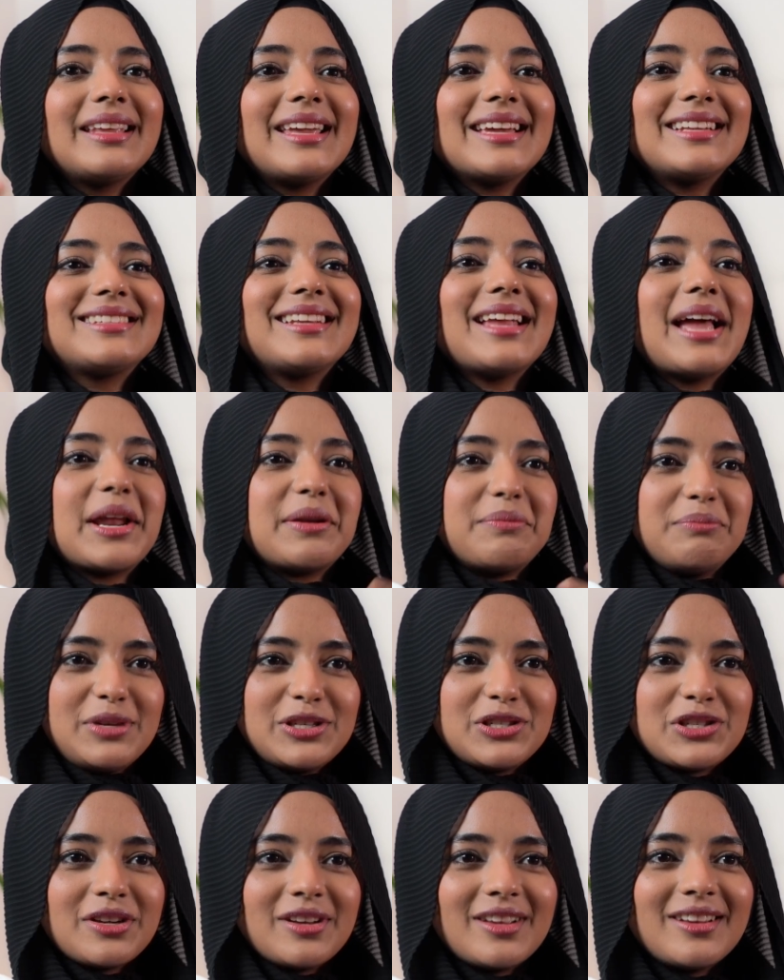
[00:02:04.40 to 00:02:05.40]
get
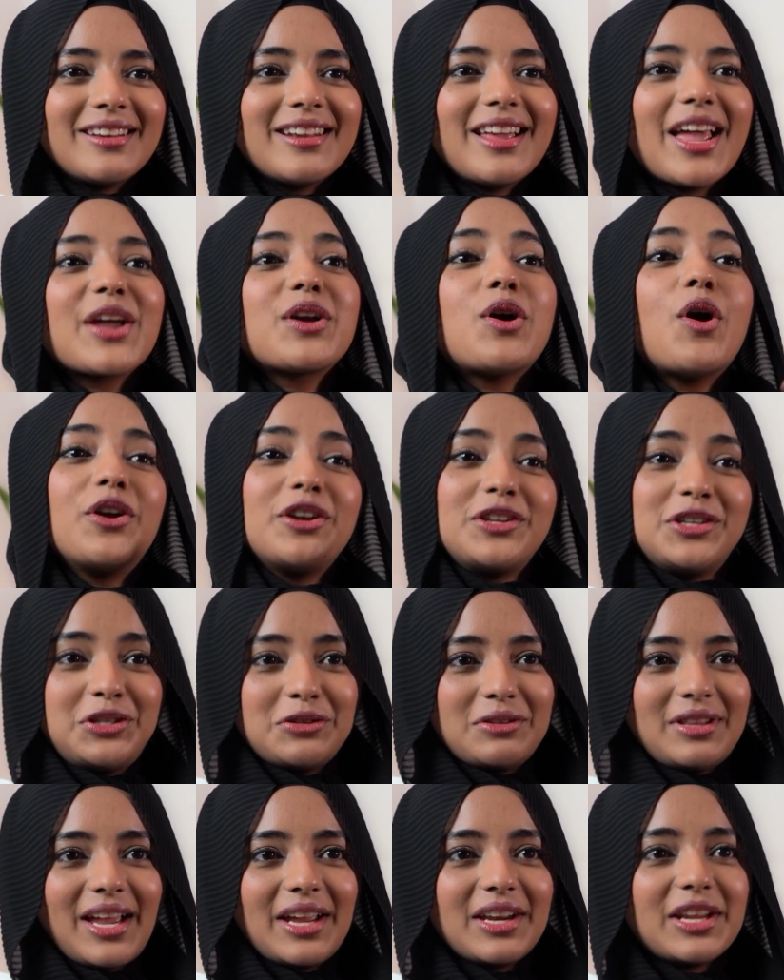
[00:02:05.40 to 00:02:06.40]
admission according
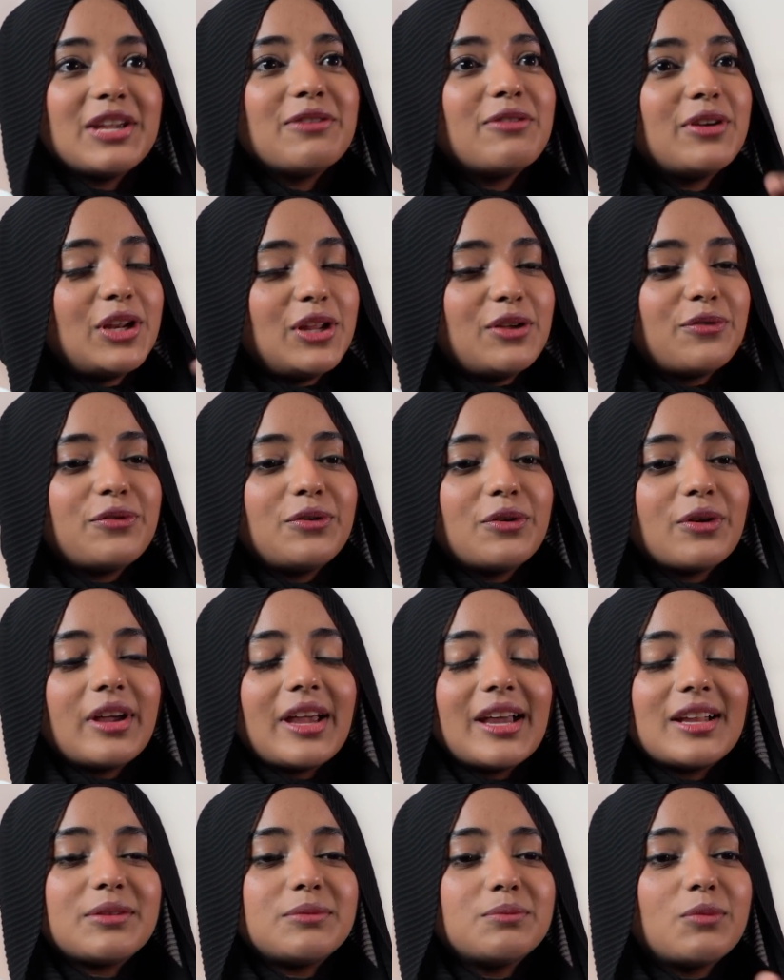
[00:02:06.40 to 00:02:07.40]
to that. Even if you
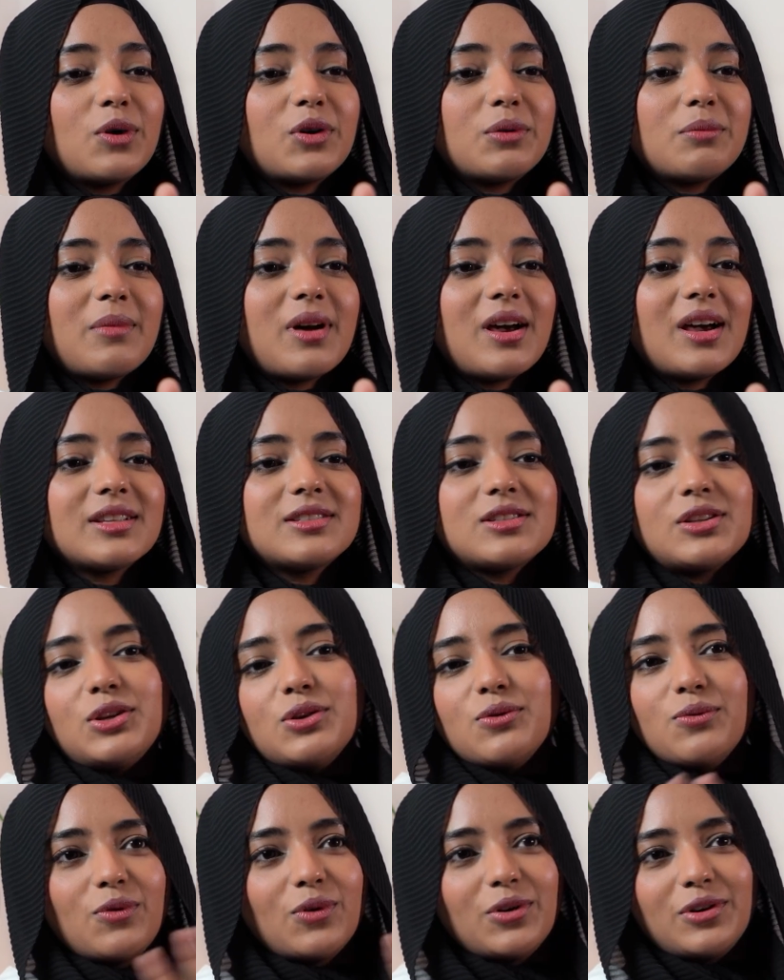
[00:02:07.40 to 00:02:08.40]
get more marks,
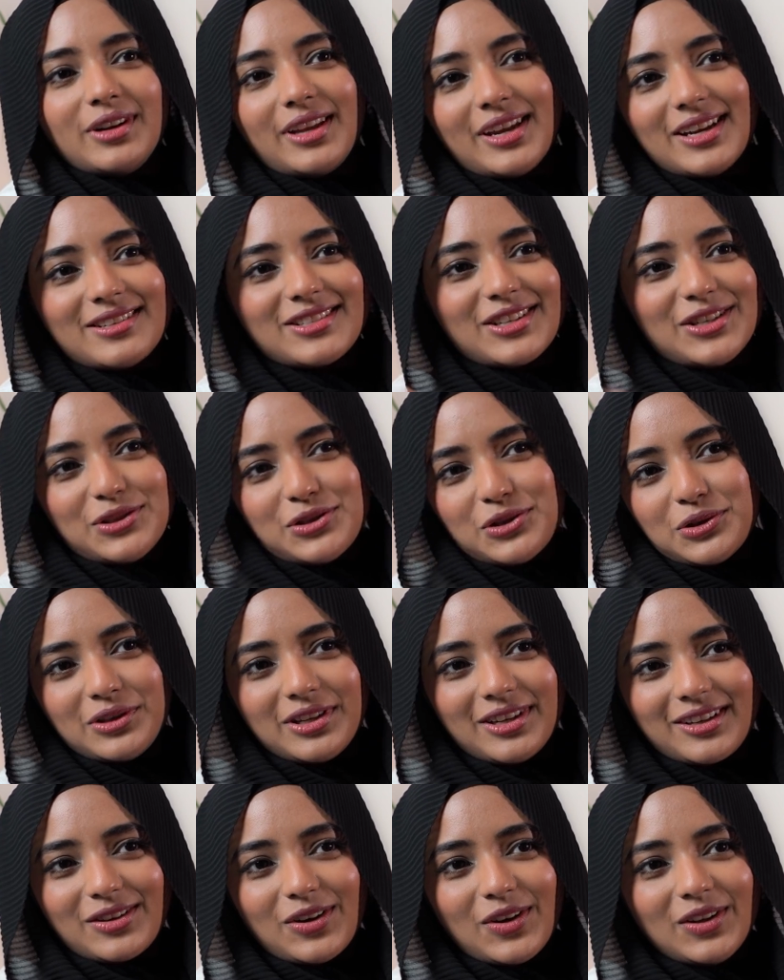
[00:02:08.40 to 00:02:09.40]
you won't get into
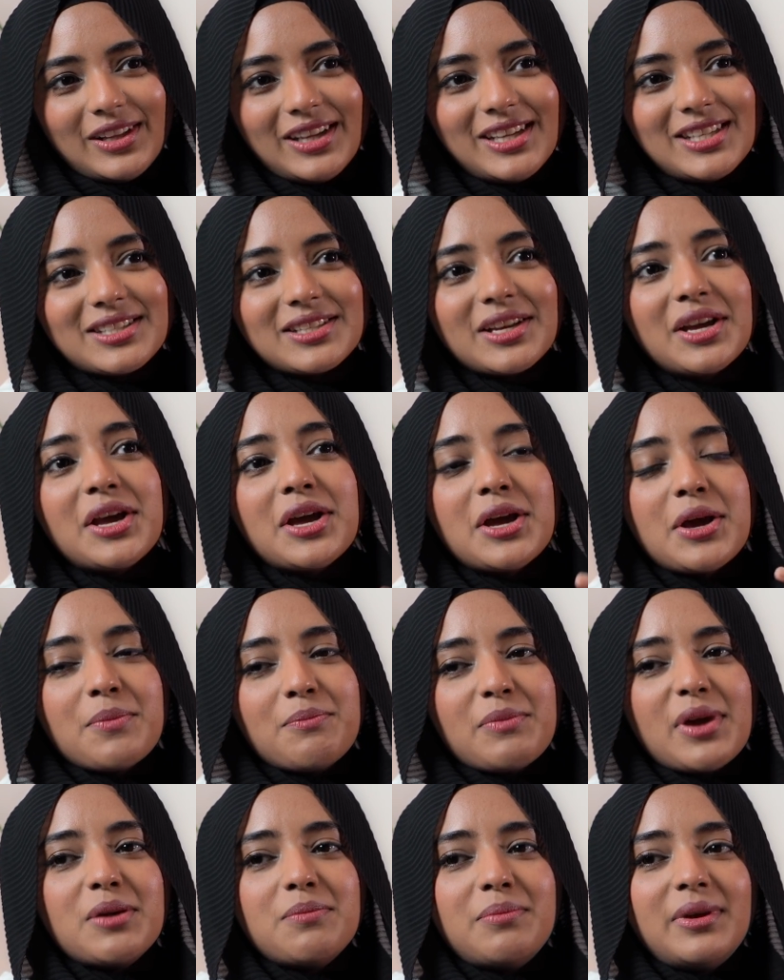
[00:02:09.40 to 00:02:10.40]
the college.
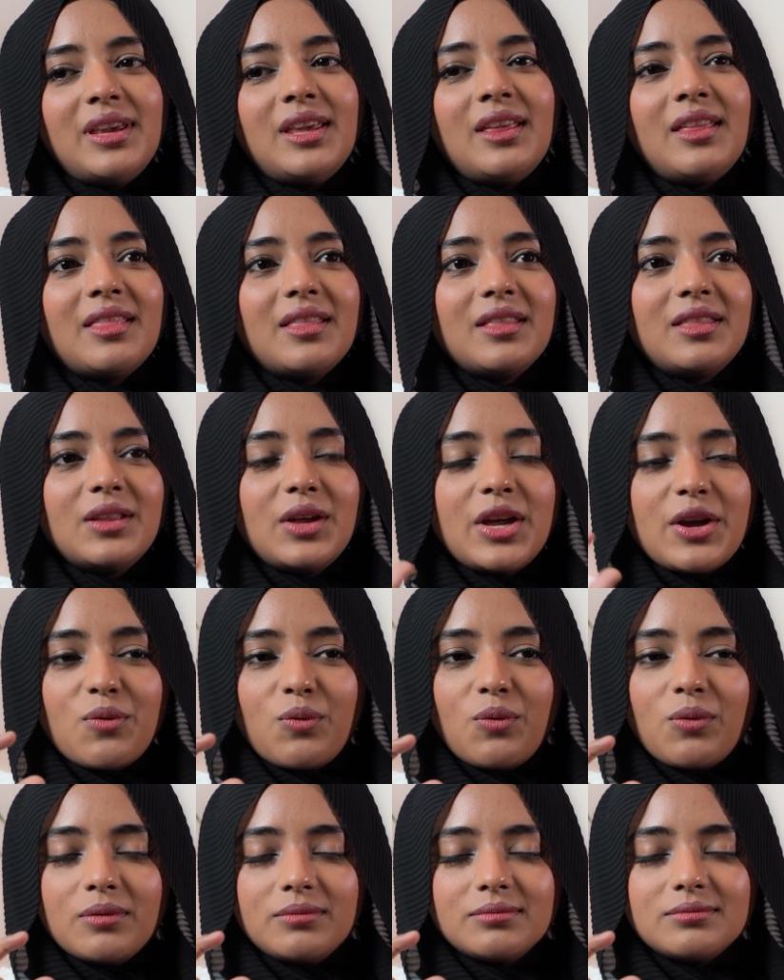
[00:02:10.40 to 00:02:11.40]
Maybe
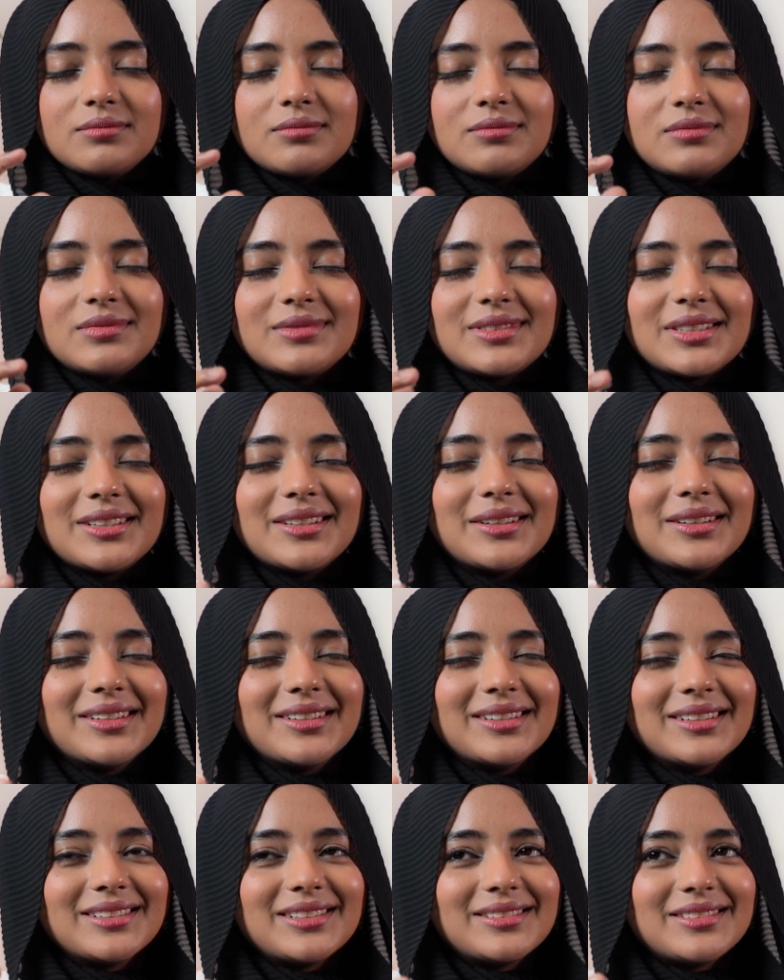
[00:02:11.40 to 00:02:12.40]

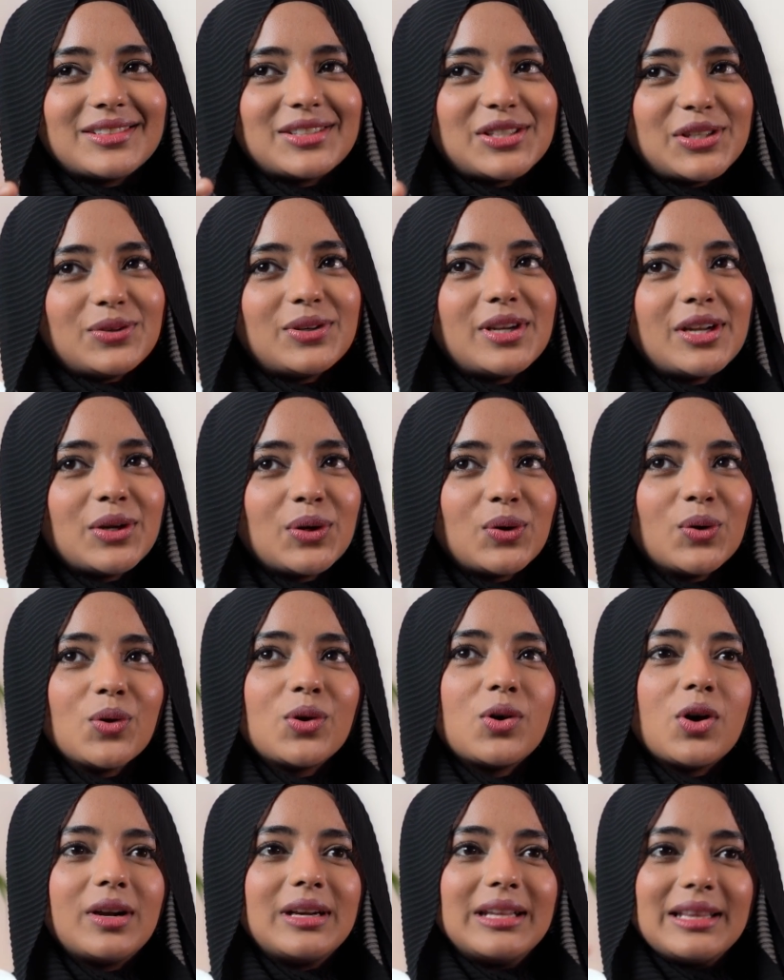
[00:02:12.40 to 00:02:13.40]
the student who
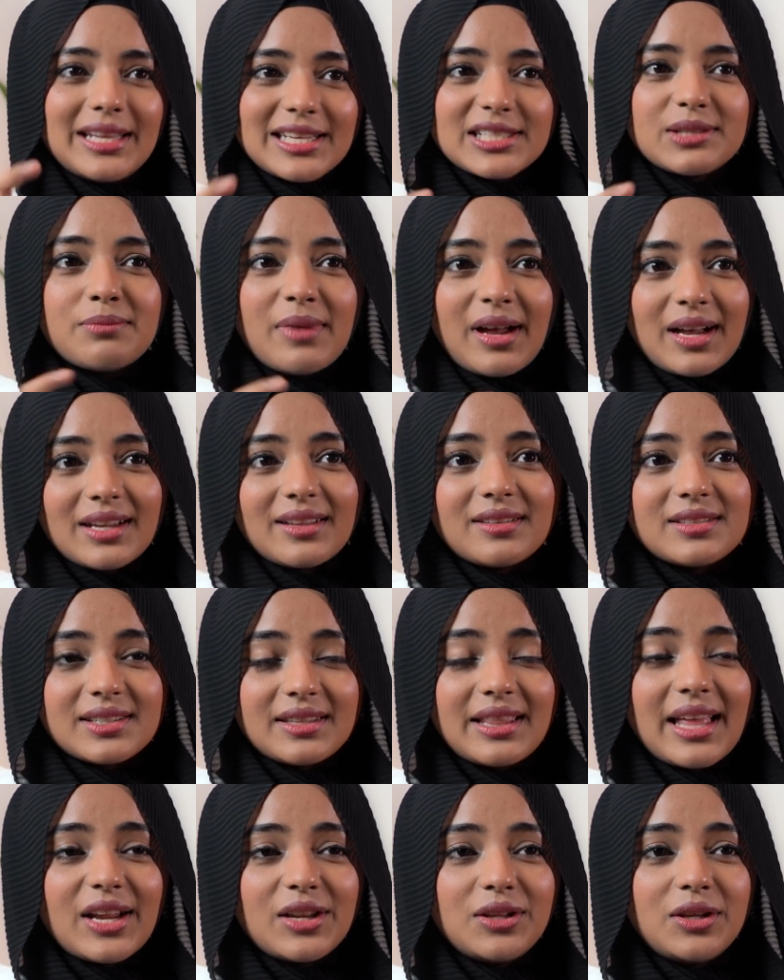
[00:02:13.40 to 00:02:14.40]
got less marks
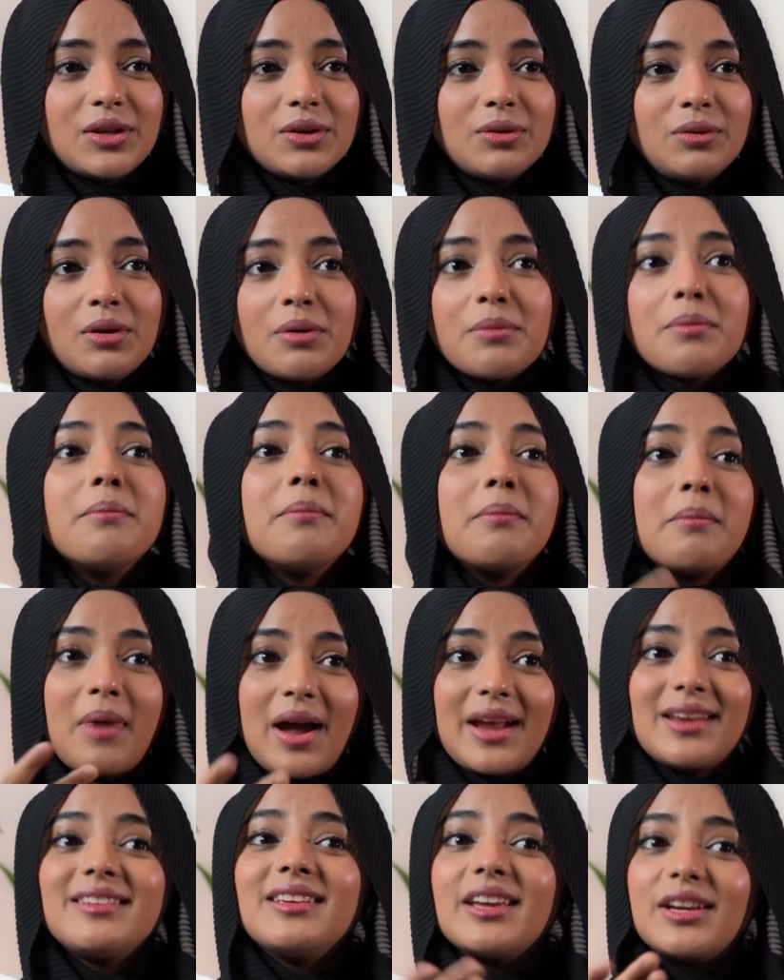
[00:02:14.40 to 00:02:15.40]
than you
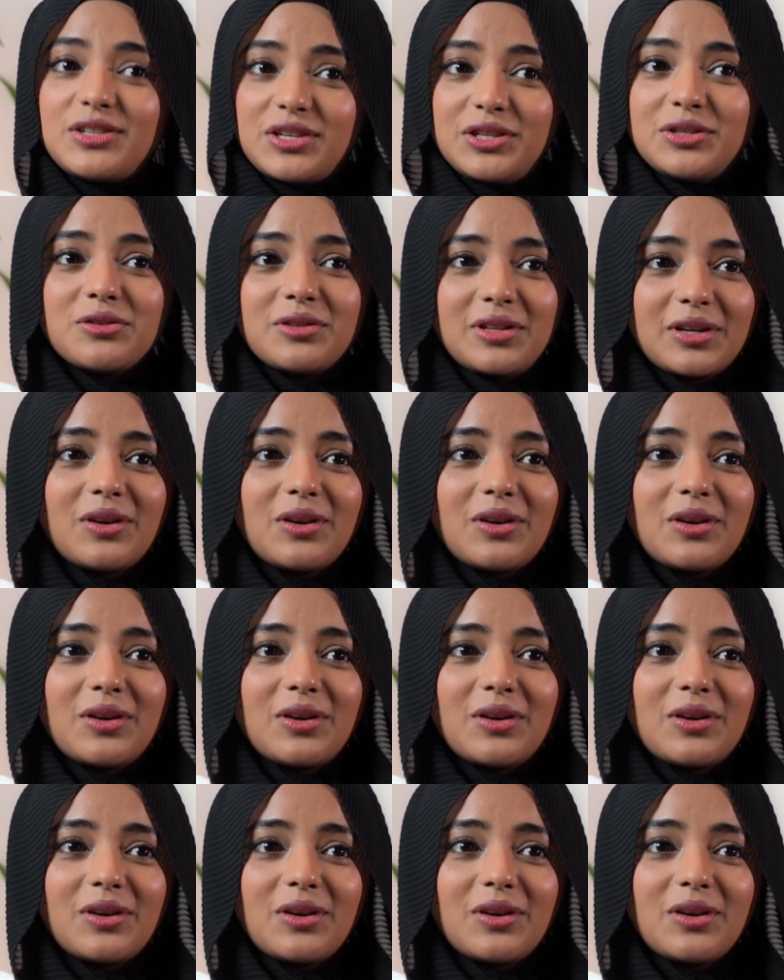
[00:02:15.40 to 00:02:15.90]
might get into the